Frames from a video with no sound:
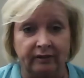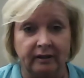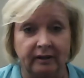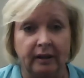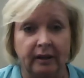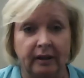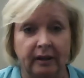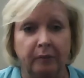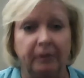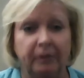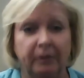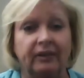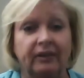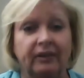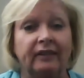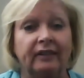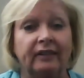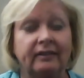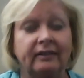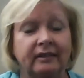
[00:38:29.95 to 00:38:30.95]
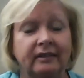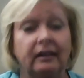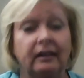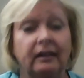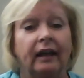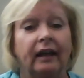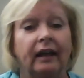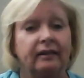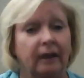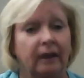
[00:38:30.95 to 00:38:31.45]
because as I
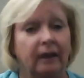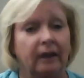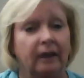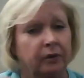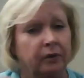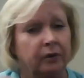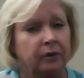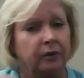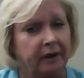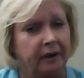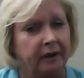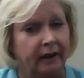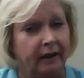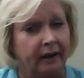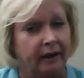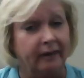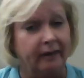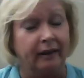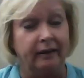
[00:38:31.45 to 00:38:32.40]
heard Mary, and I